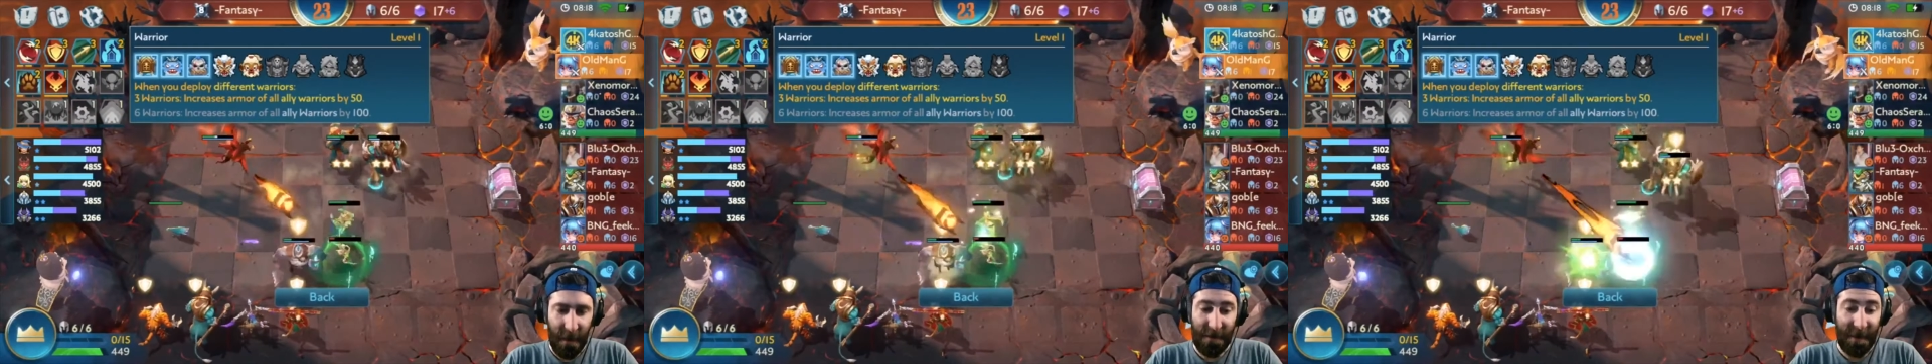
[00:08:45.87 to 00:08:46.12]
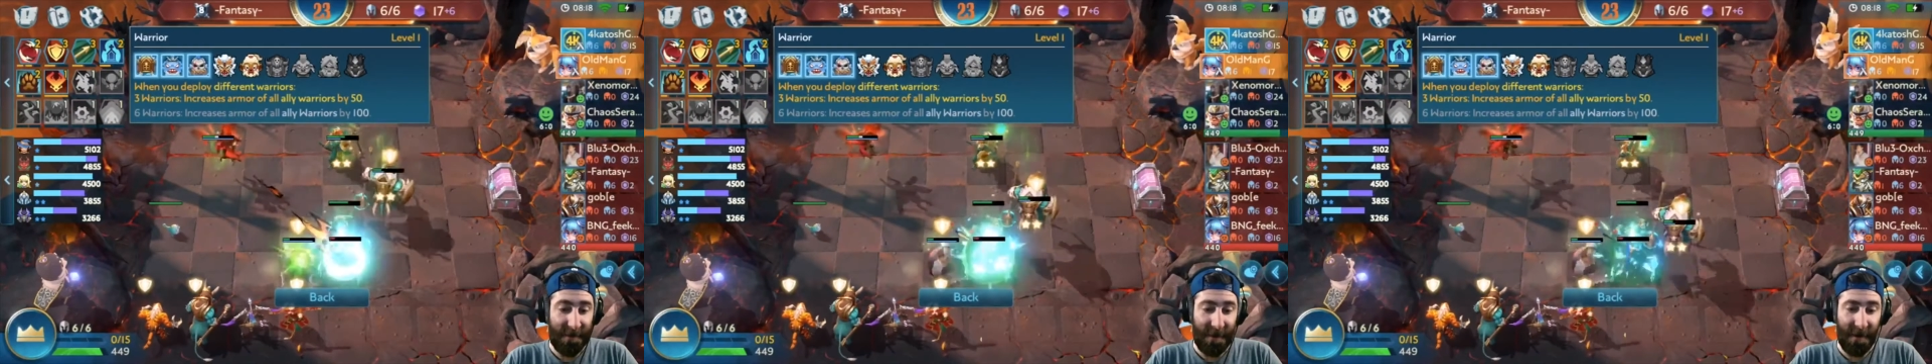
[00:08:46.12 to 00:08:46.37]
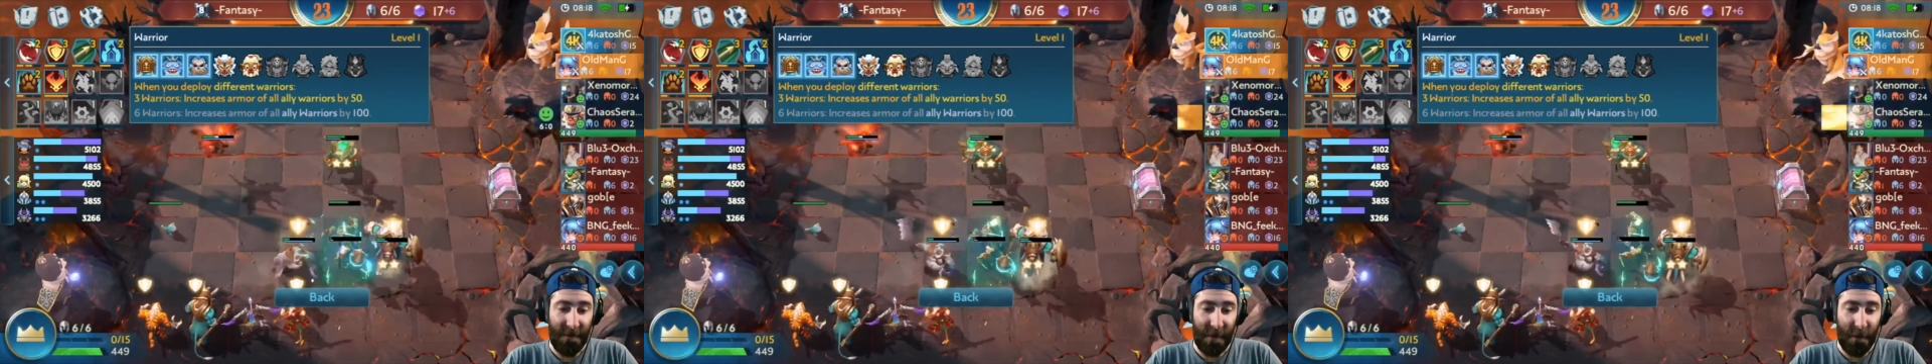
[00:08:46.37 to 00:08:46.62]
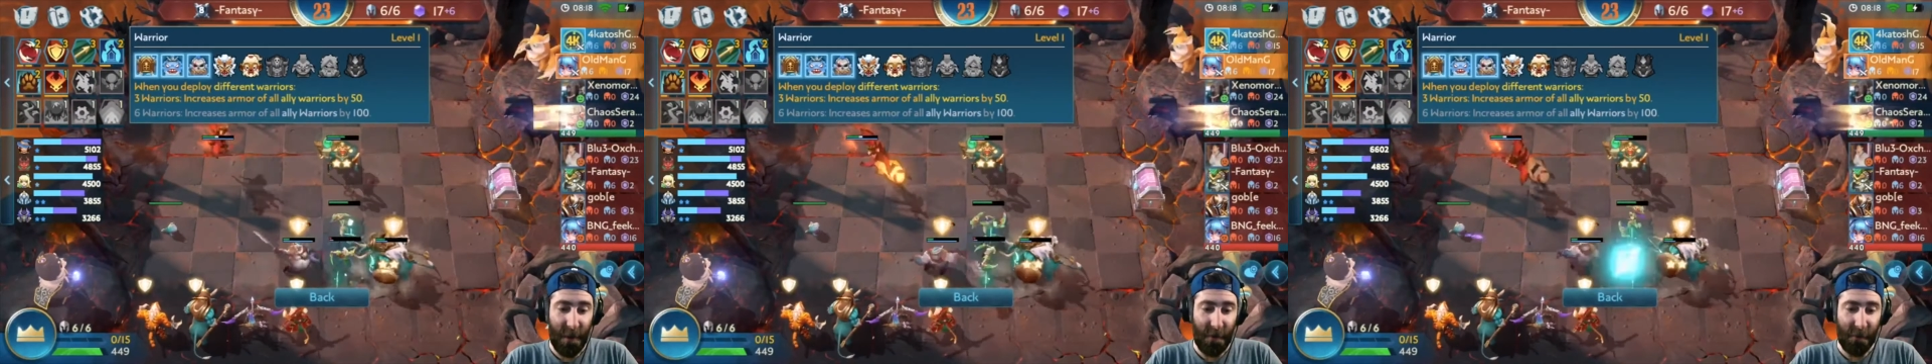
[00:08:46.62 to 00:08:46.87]
No, he doesn't have
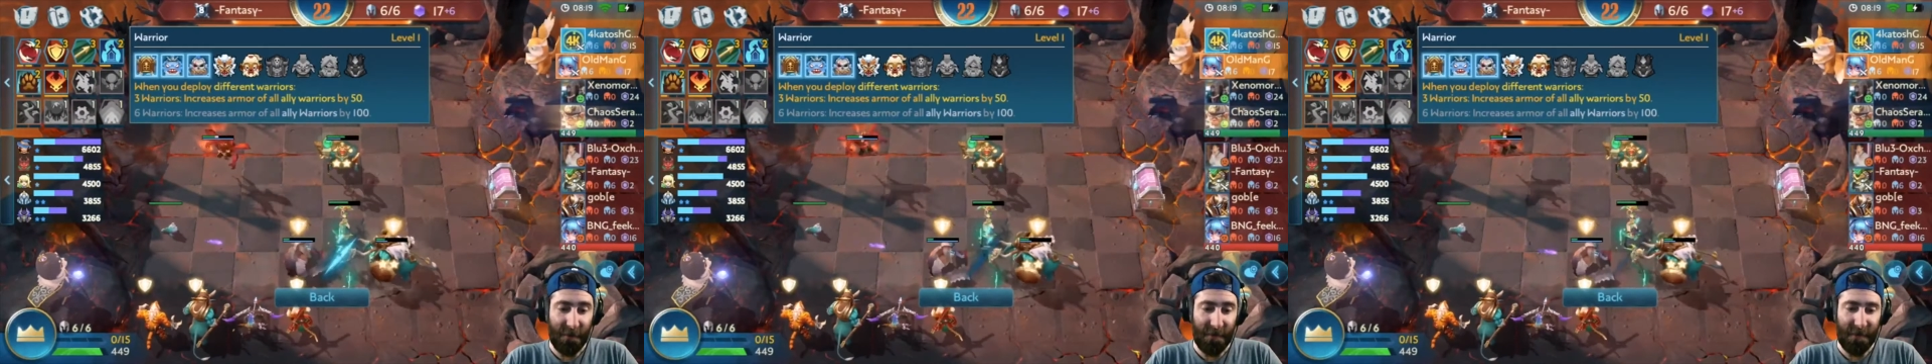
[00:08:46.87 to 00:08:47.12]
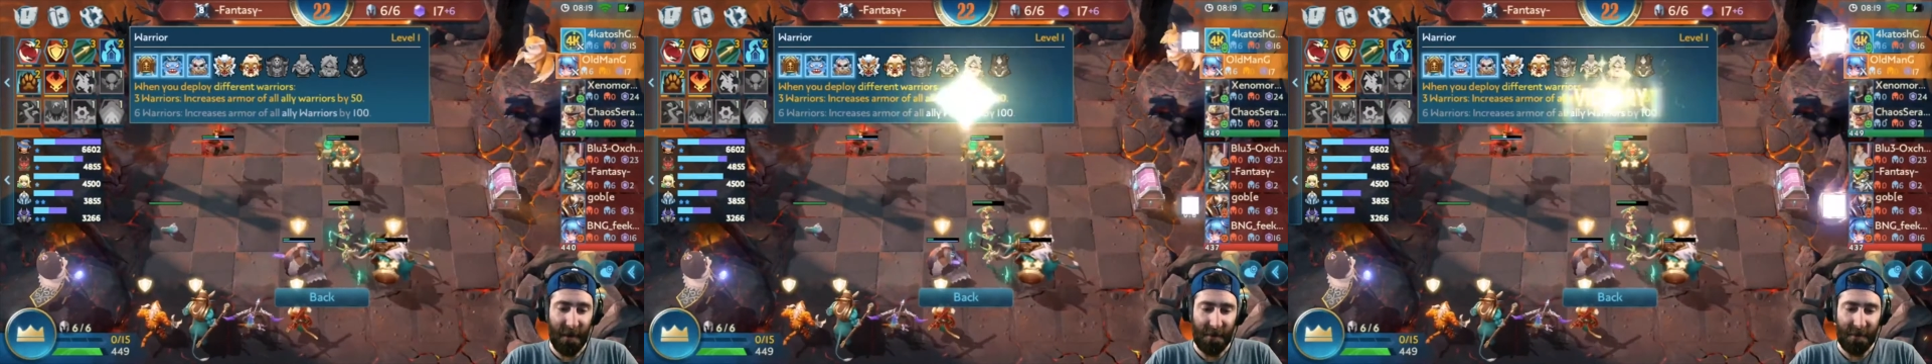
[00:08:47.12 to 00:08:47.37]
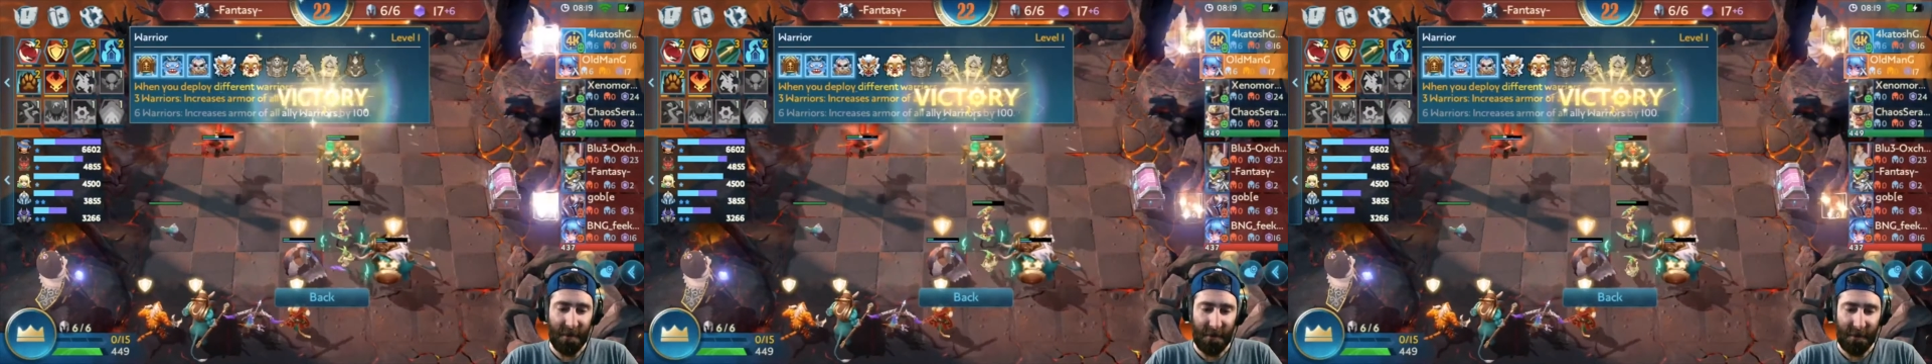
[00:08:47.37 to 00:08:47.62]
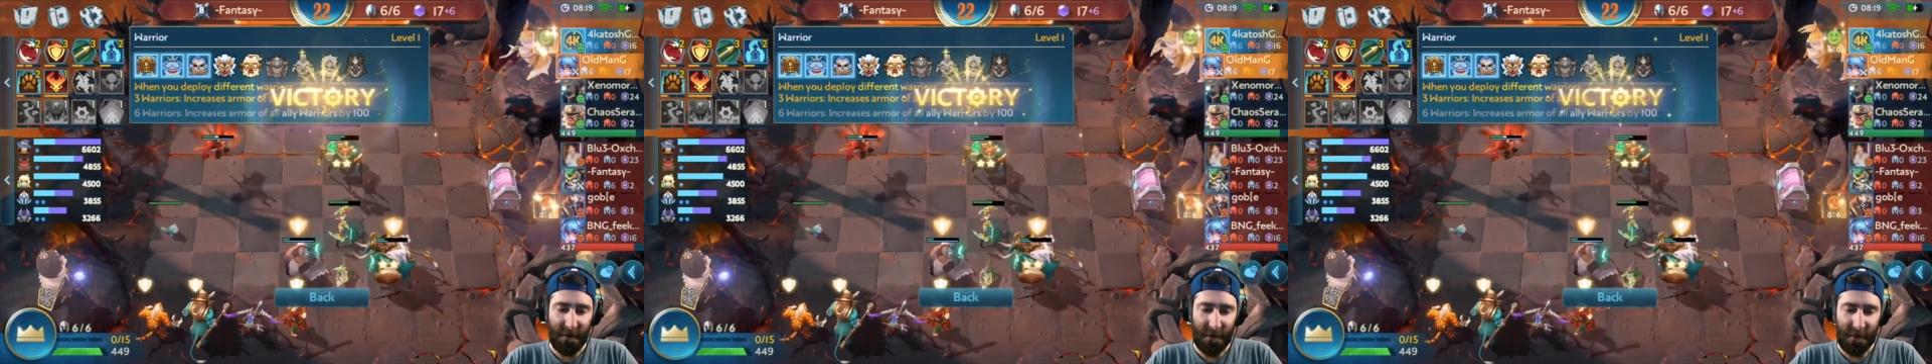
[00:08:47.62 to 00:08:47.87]
any werewolves, just ice
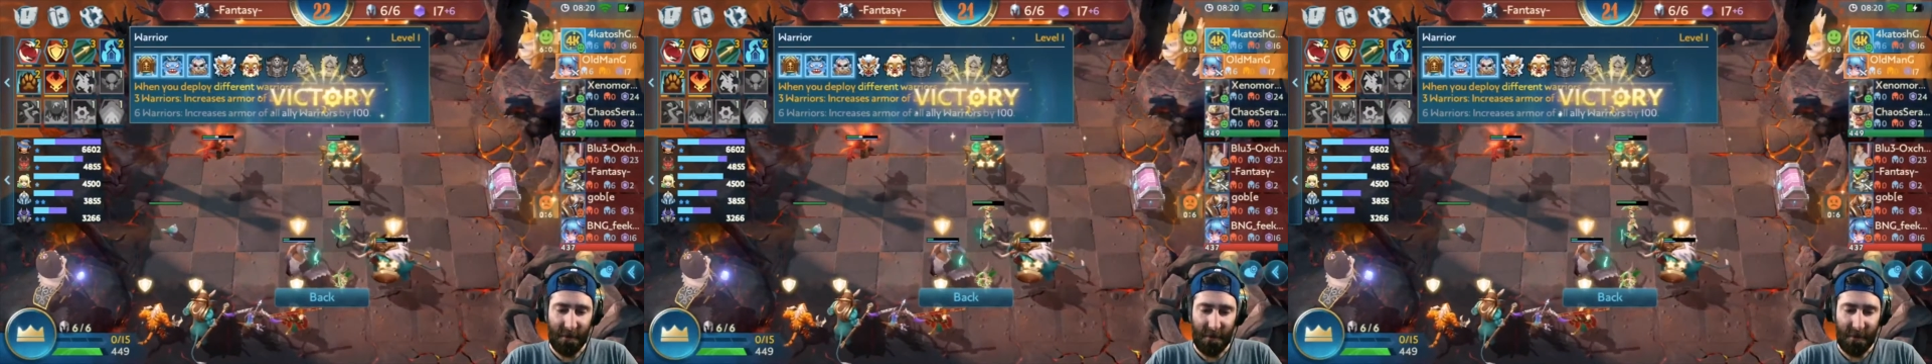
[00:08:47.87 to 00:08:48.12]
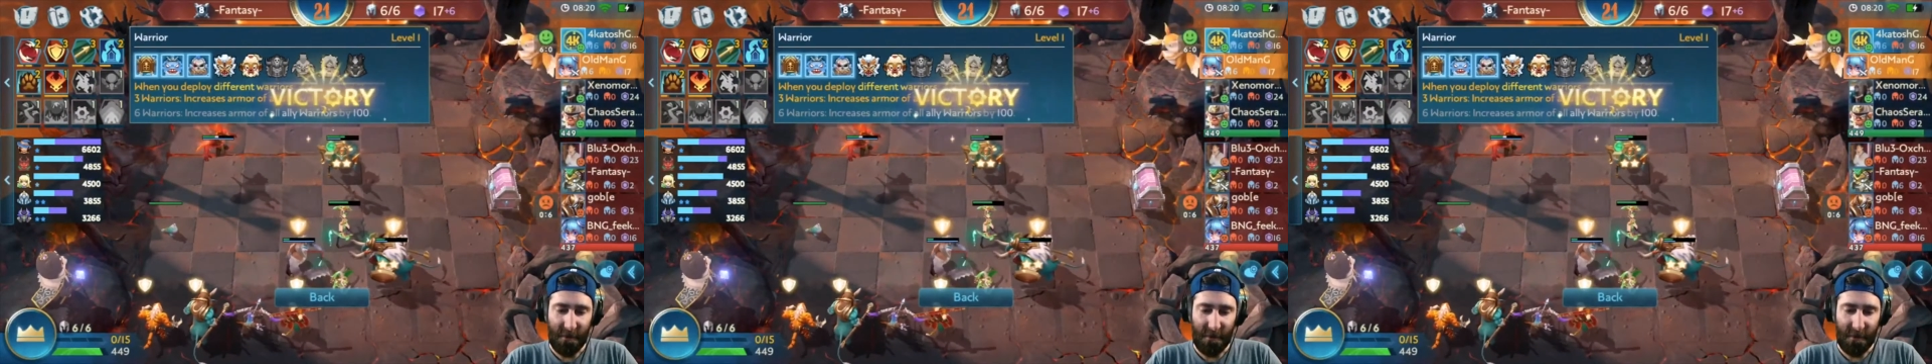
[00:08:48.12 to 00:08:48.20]
tusks.